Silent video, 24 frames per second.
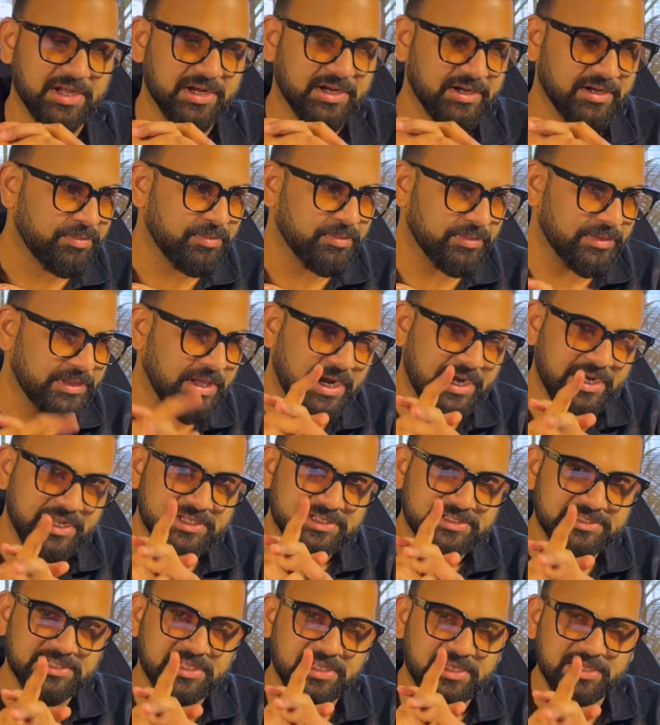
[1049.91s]
and that
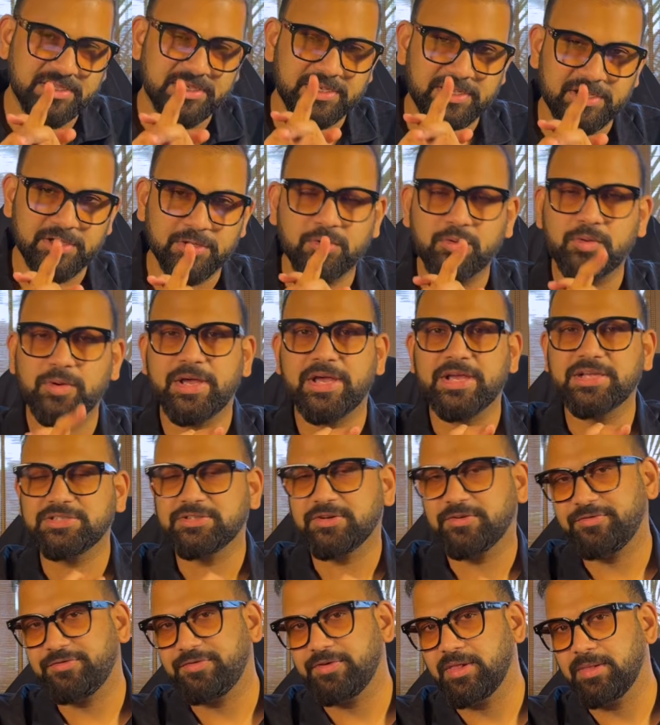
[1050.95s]
is the new age
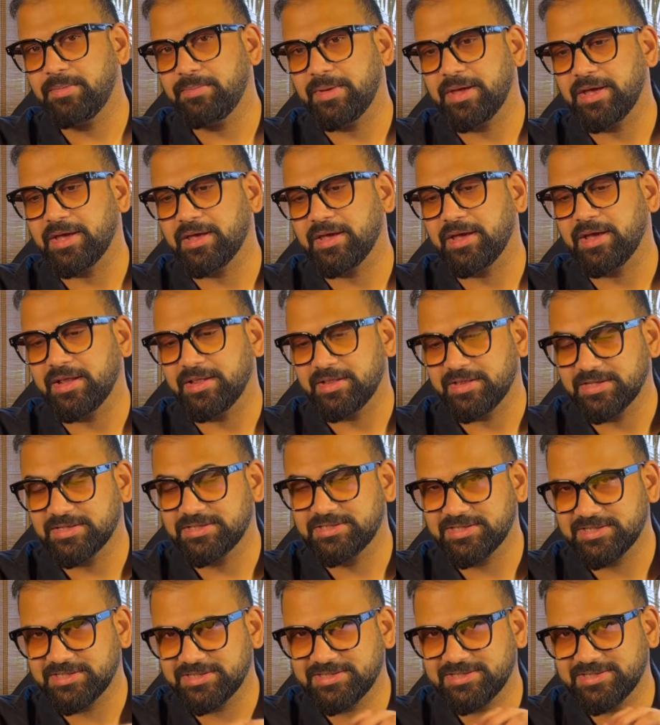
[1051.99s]
of filmmaking, and this
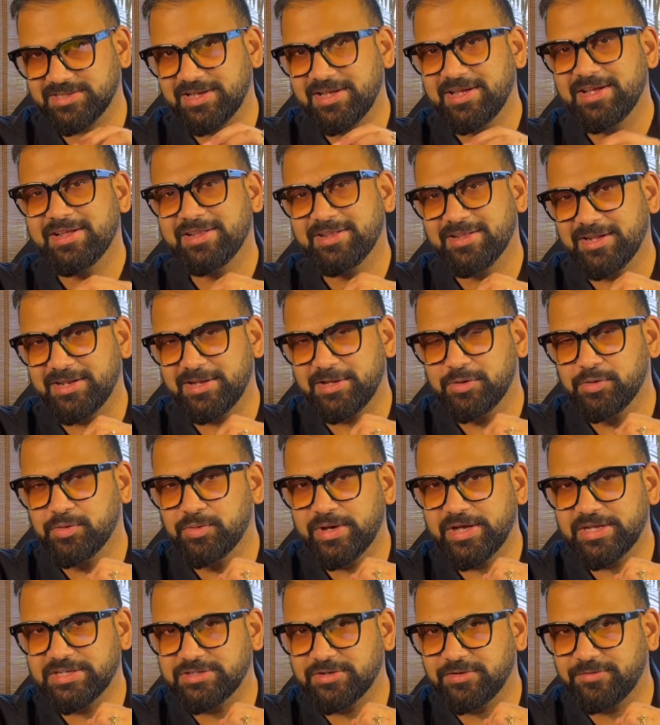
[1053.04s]
is the new
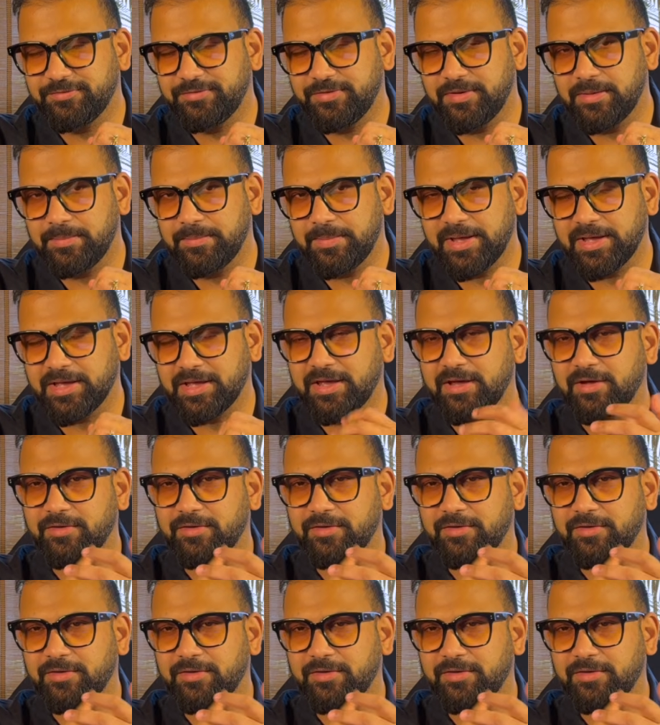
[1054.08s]
age of filmmaking.